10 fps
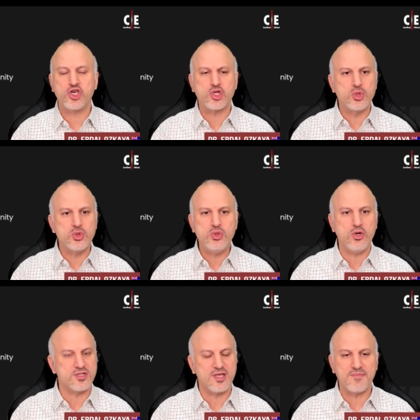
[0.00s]
two or
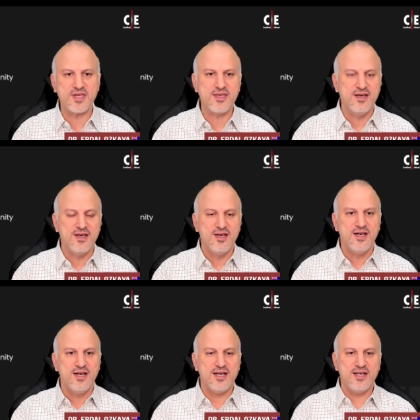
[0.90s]
something.
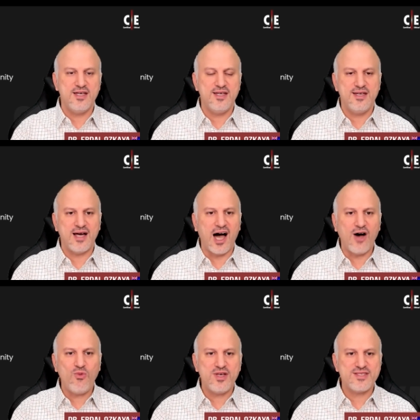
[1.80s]
Uh, I
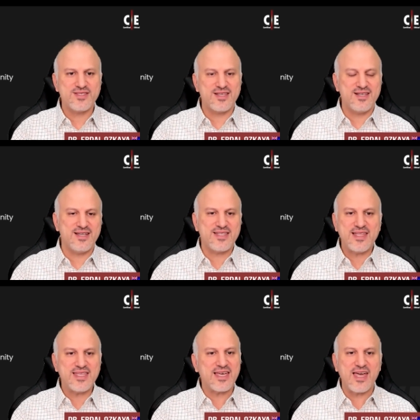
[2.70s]
was uh,
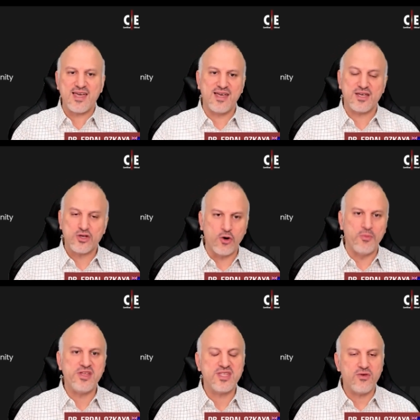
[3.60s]
attending a
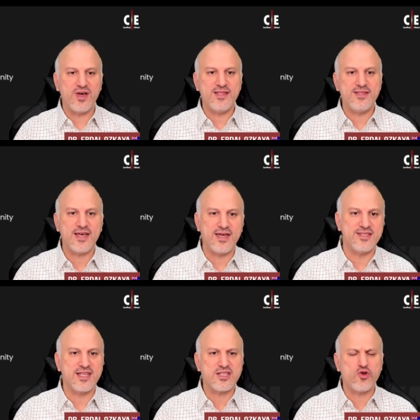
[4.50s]
community event, and
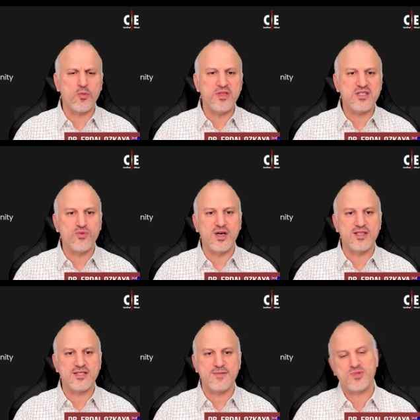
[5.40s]
that community
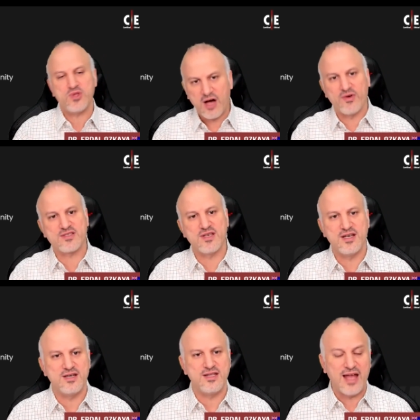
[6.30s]
event, you know, I was
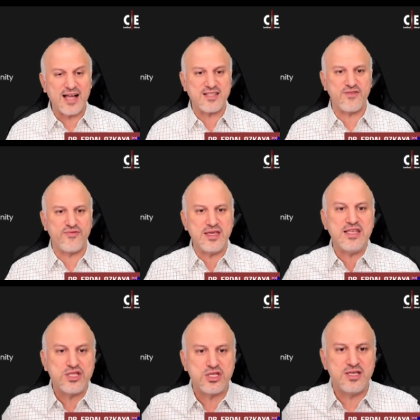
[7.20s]
uh, actively
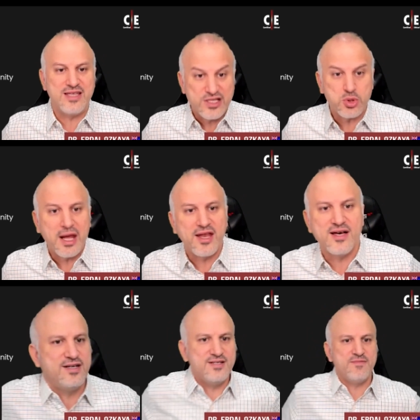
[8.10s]
a trainer,
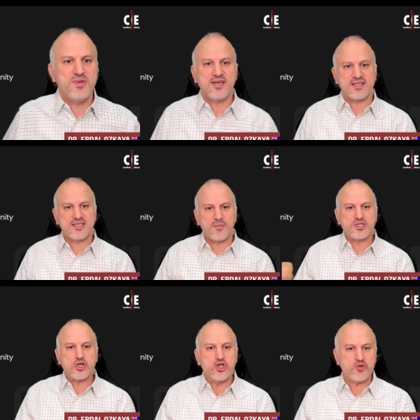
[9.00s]
uh, being a
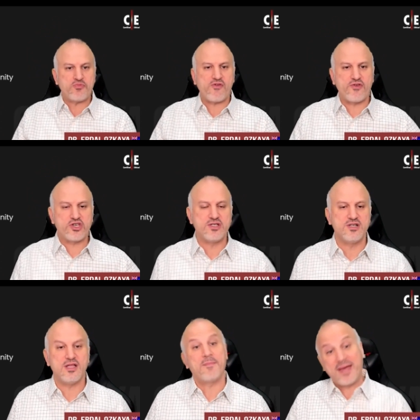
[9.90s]
cybersecurity professional
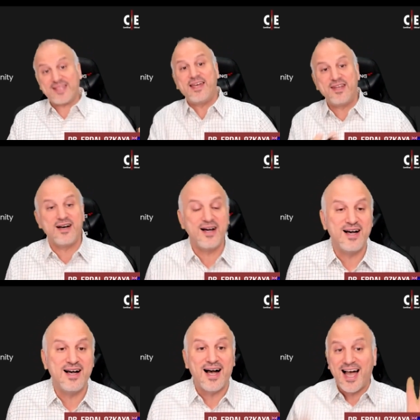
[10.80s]
back then,
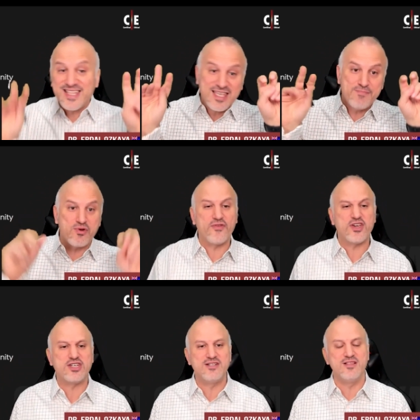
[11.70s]
IT
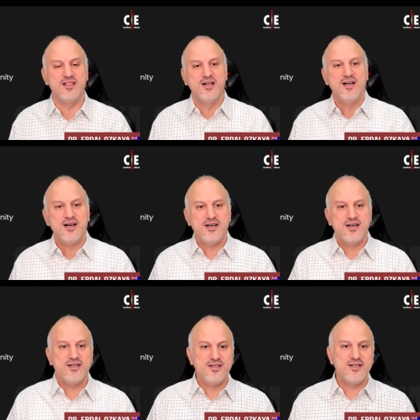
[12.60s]
professional,
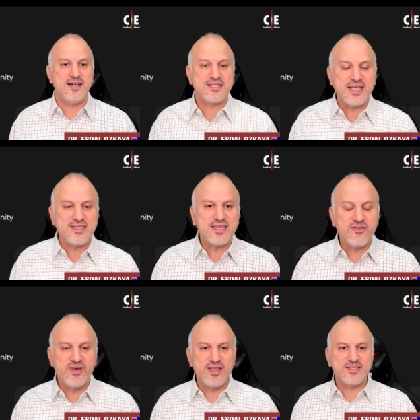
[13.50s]
attending
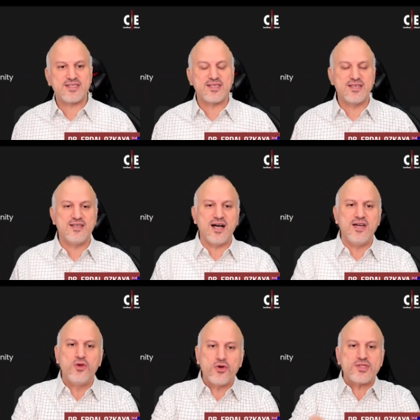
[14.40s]
events. I
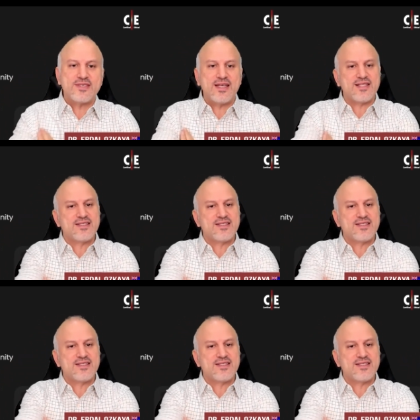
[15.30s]
noticed that